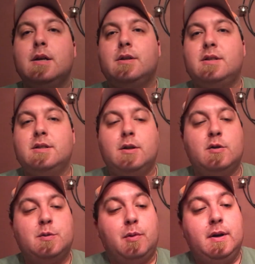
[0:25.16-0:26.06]
So this is
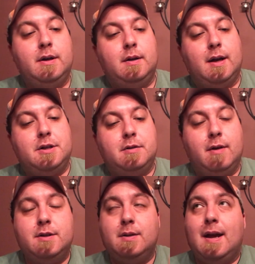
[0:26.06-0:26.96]
their spring collection,
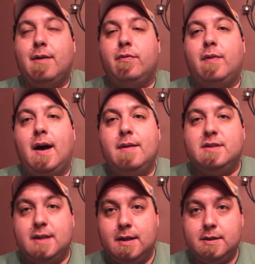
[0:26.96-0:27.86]
right? So they have five
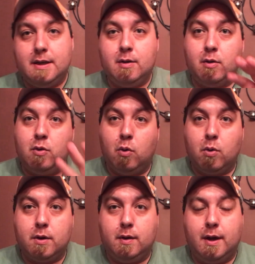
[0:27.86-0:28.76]
scents in their
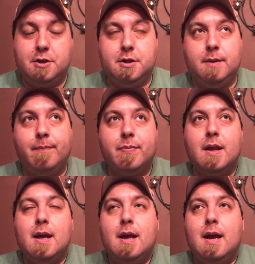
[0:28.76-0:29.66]
core collection.
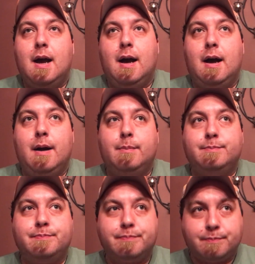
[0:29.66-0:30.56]

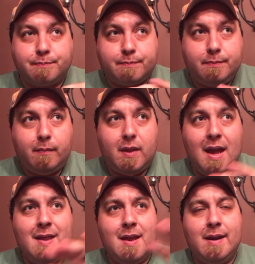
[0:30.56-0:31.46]
Um...
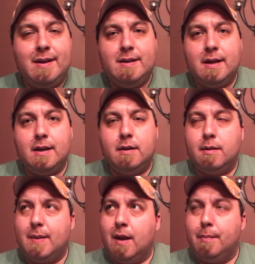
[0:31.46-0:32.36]
And then they did,
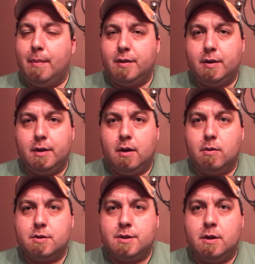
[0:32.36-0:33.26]
about a month ago
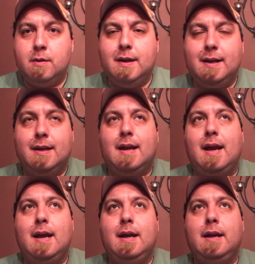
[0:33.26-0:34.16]
or so, they did
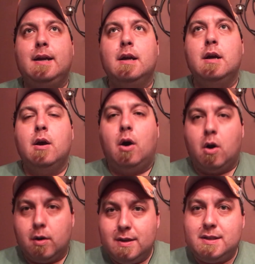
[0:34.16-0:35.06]
a
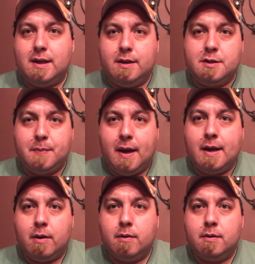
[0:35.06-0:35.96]

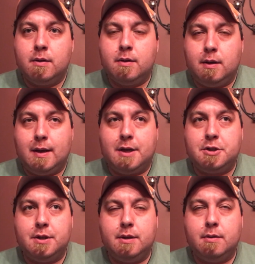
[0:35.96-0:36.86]
artist-inspired
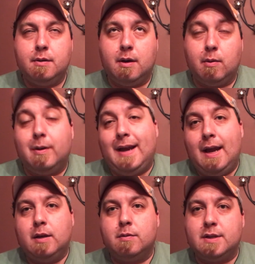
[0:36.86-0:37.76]
collection, or
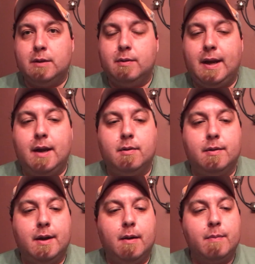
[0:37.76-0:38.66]
candle, single candle
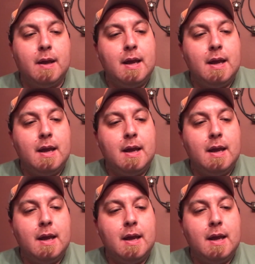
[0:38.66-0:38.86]
there.